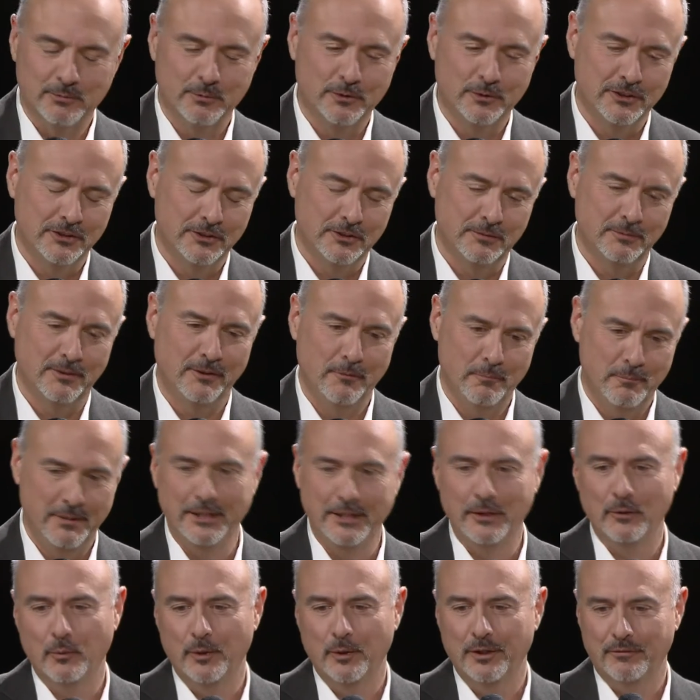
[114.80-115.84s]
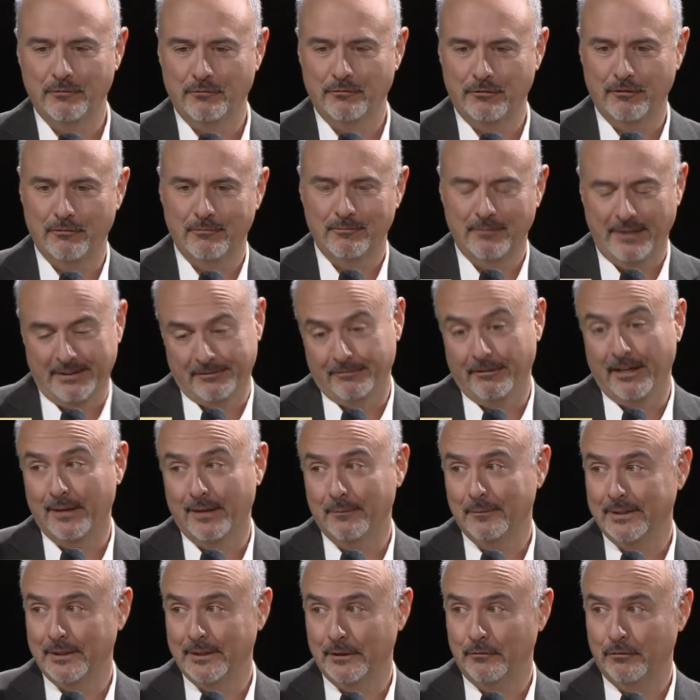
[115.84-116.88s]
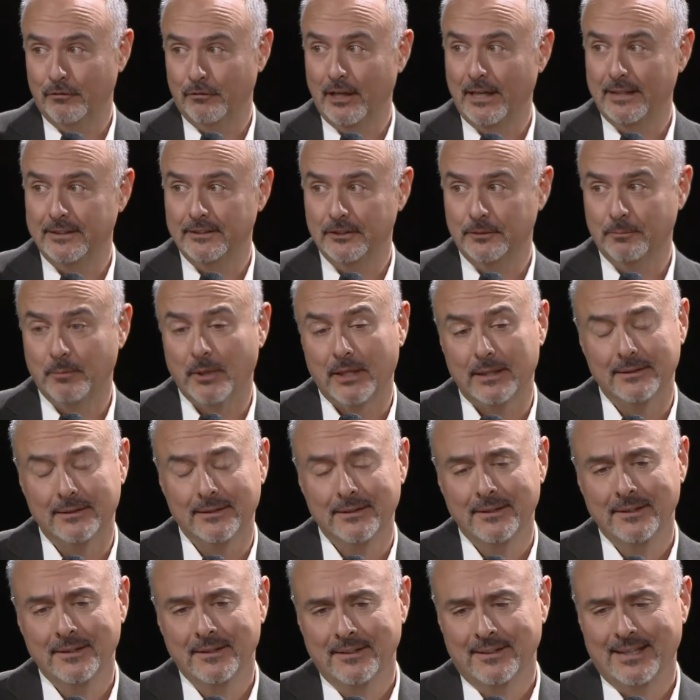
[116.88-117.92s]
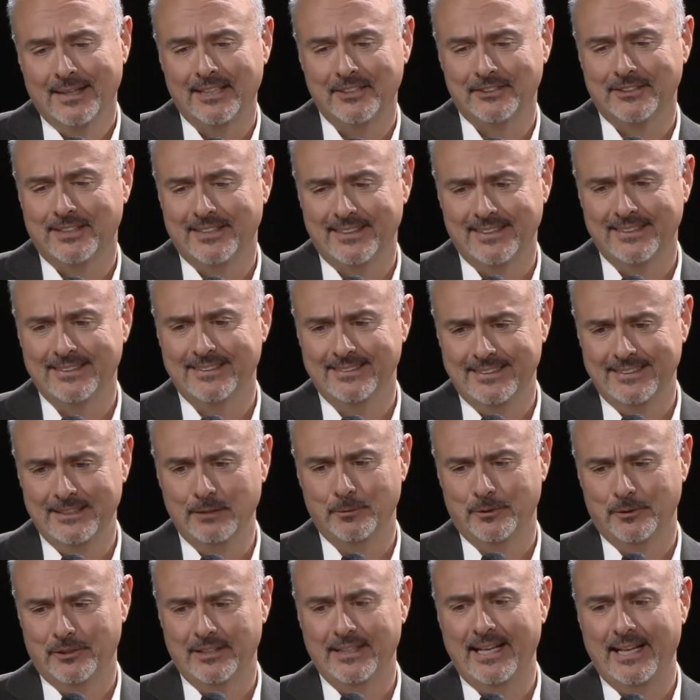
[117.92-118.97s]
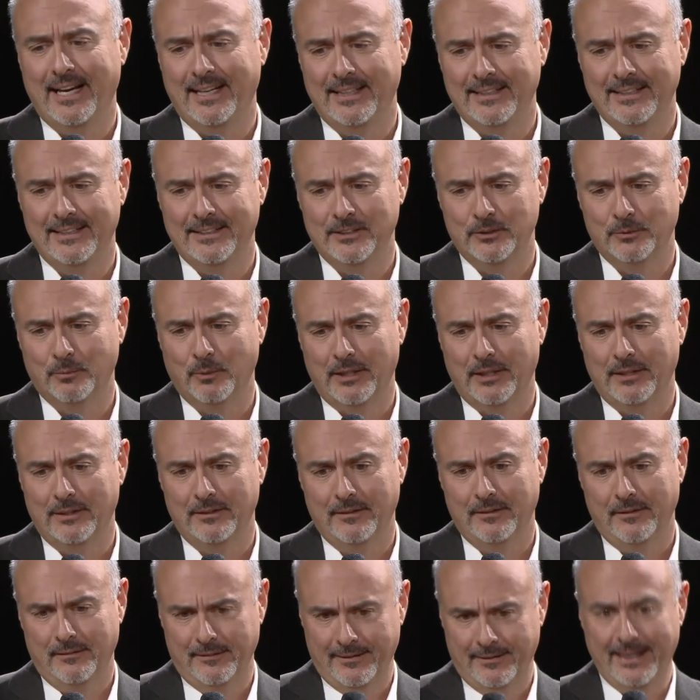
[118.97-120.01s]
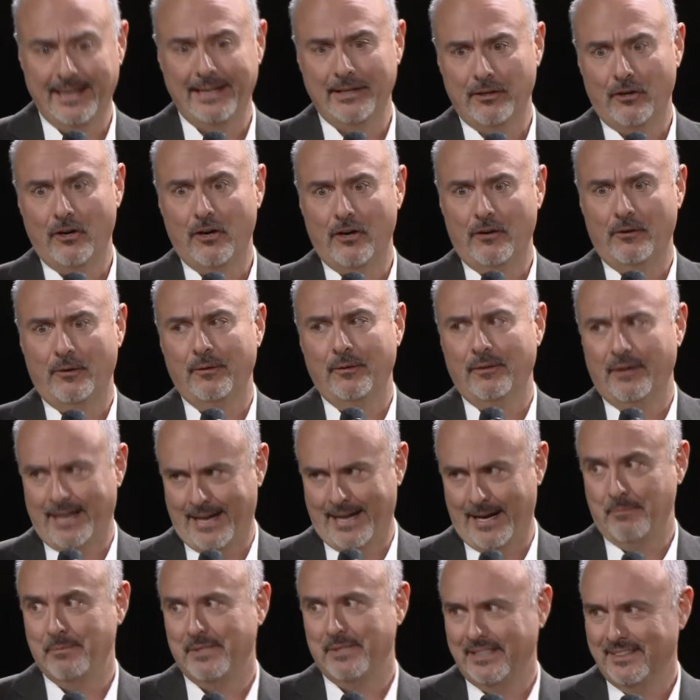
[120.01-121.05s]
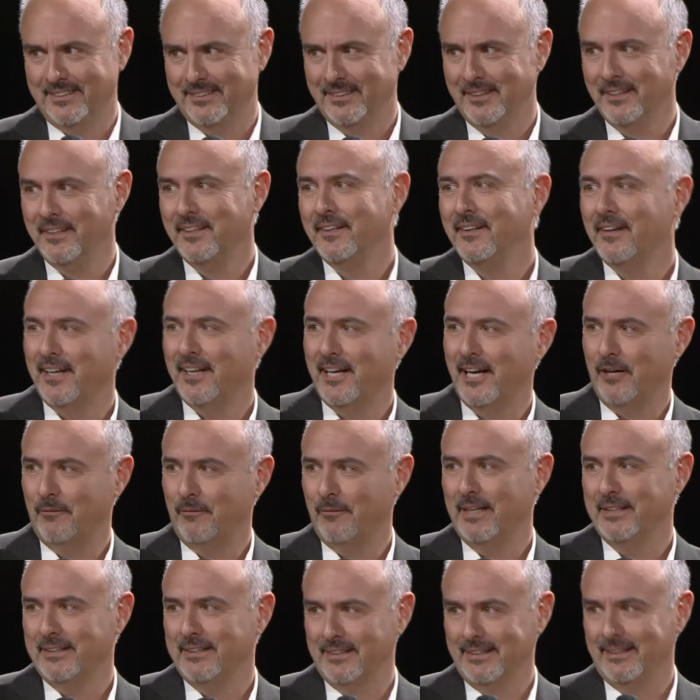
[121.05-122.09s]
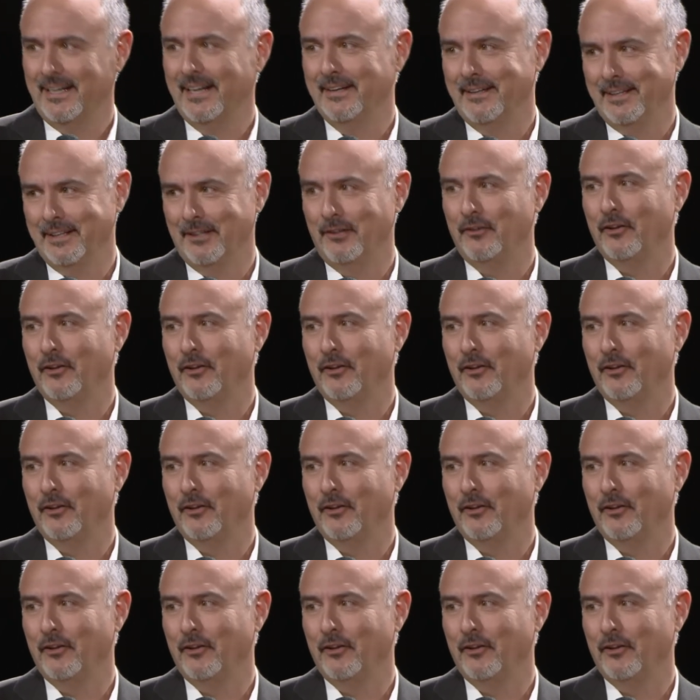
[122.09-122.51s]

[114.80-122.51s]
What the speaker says: was being with family and friends. But actually, I think deeper than that is when they are happy. I get a